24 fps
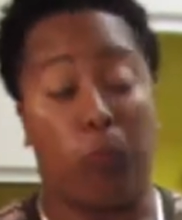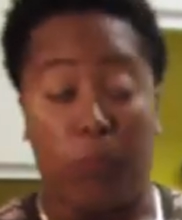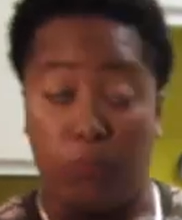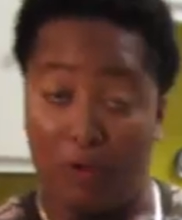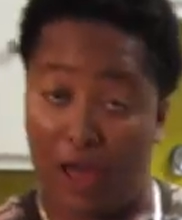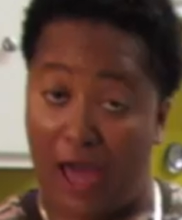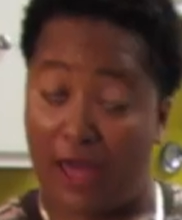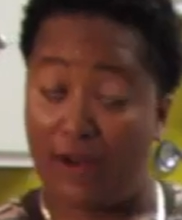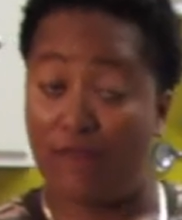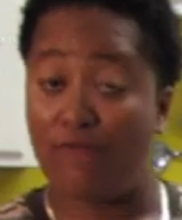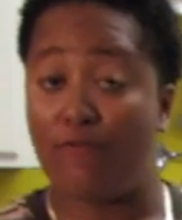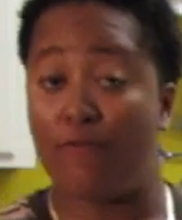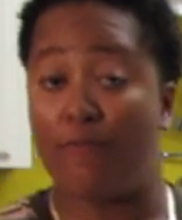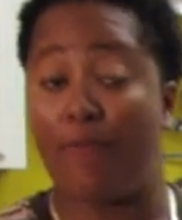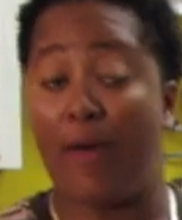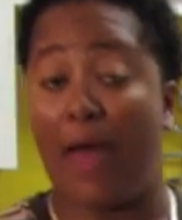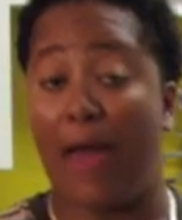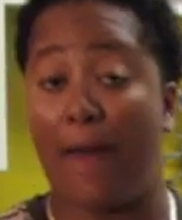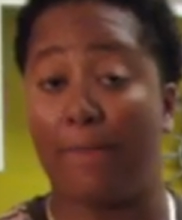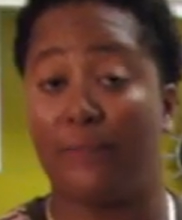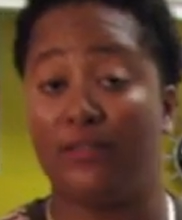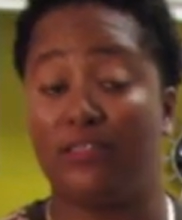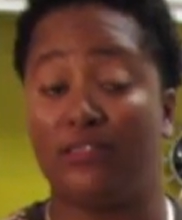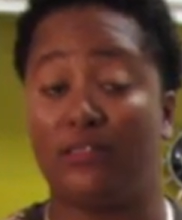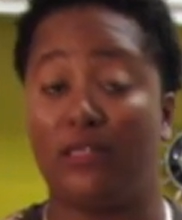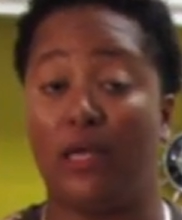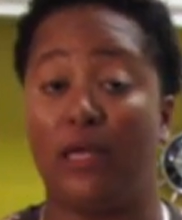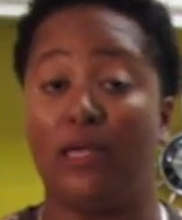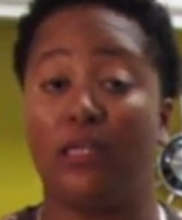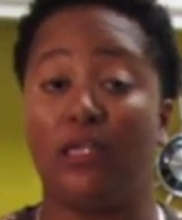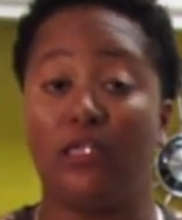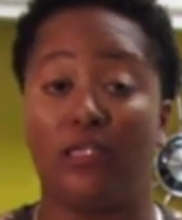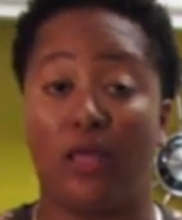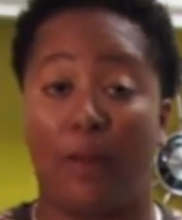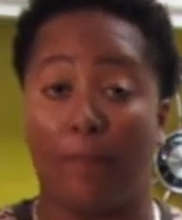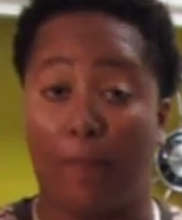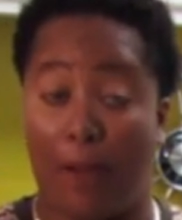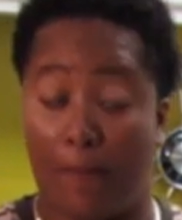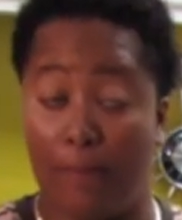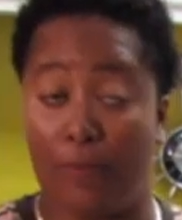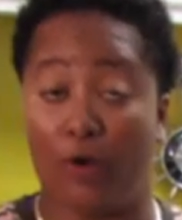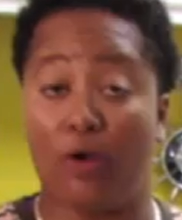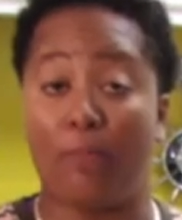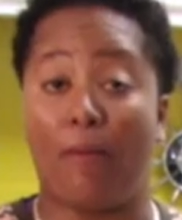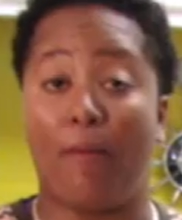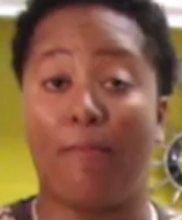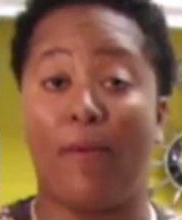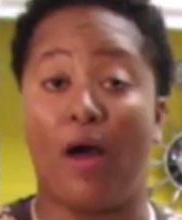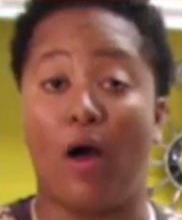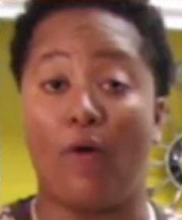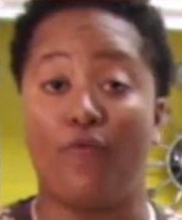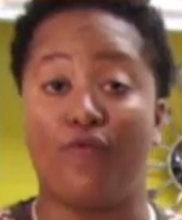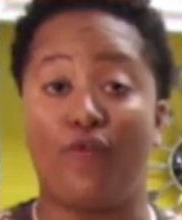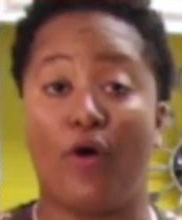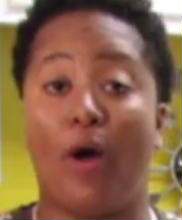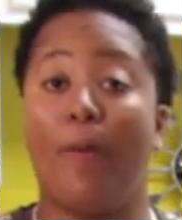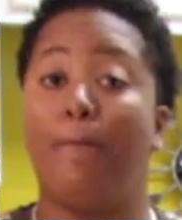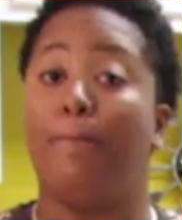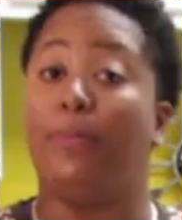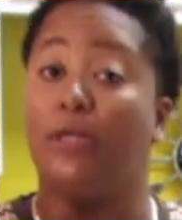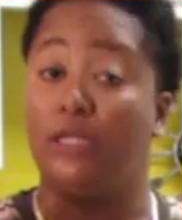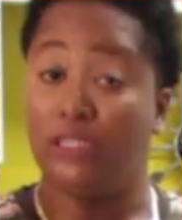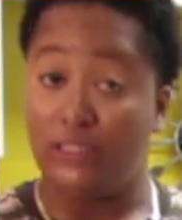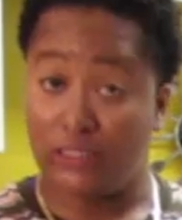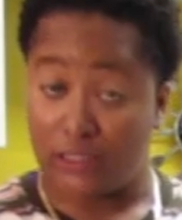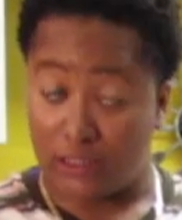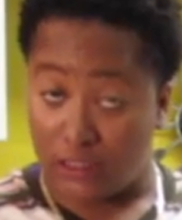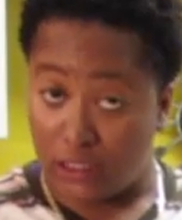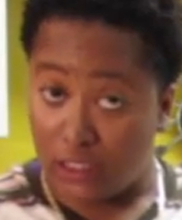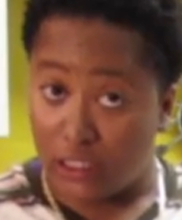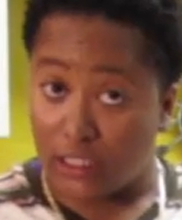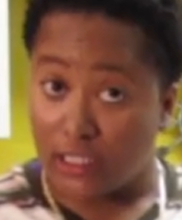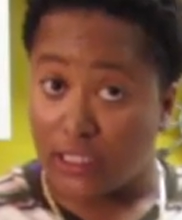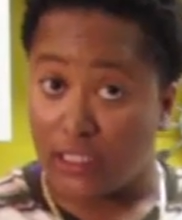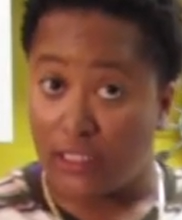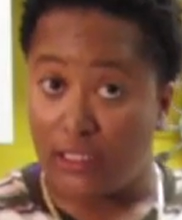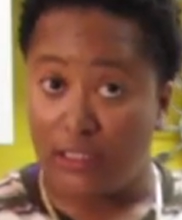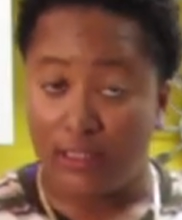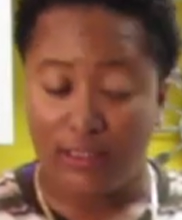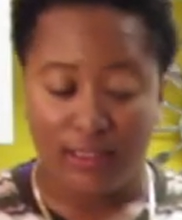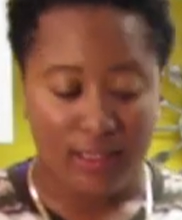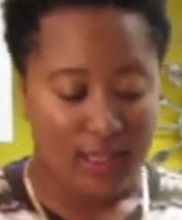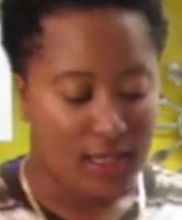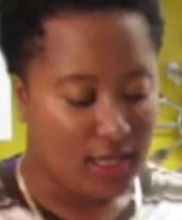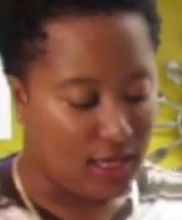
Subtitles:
Kind of a bad mistake because I burnt my mouth up, but it's good.